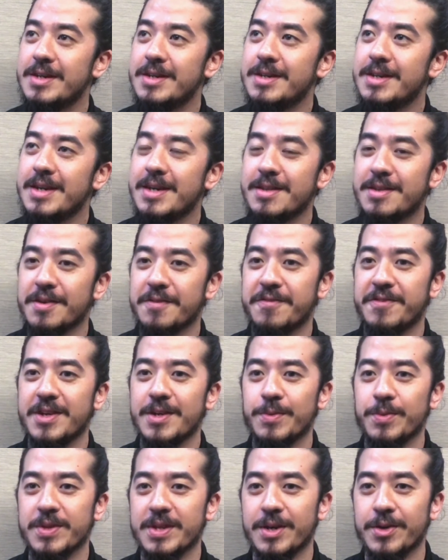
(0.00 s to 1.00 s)
interfered
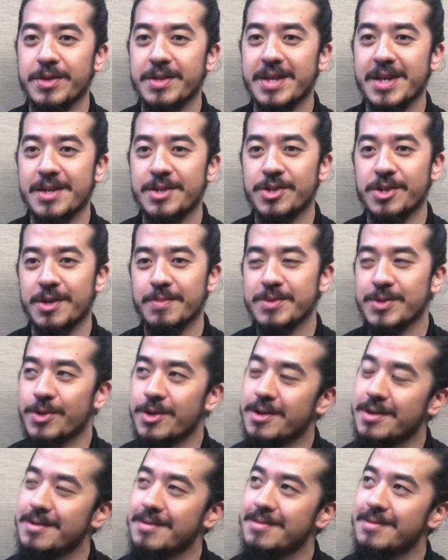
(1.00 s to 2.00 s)
with our day jobs,
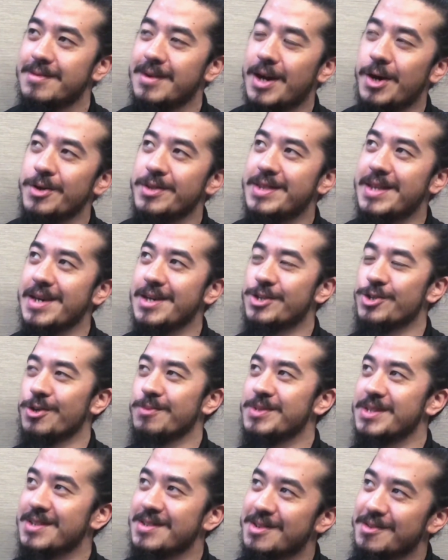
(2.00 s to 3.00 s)
or our day jobs
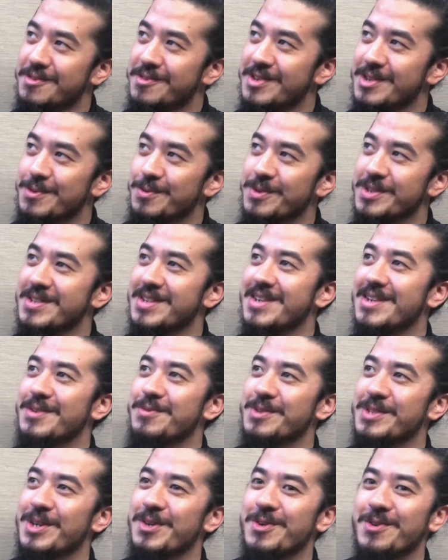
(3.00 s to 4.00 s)
interfered with
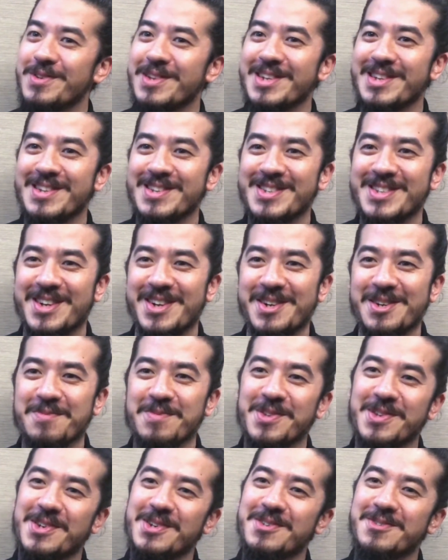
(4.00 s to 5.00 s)
our own little startup.
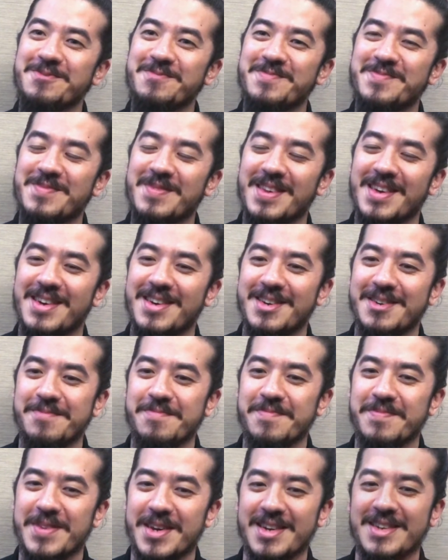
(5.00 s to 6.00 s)
So
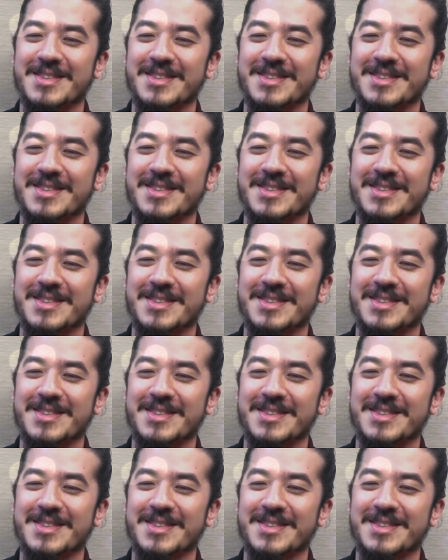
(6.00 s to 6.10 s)
yeah.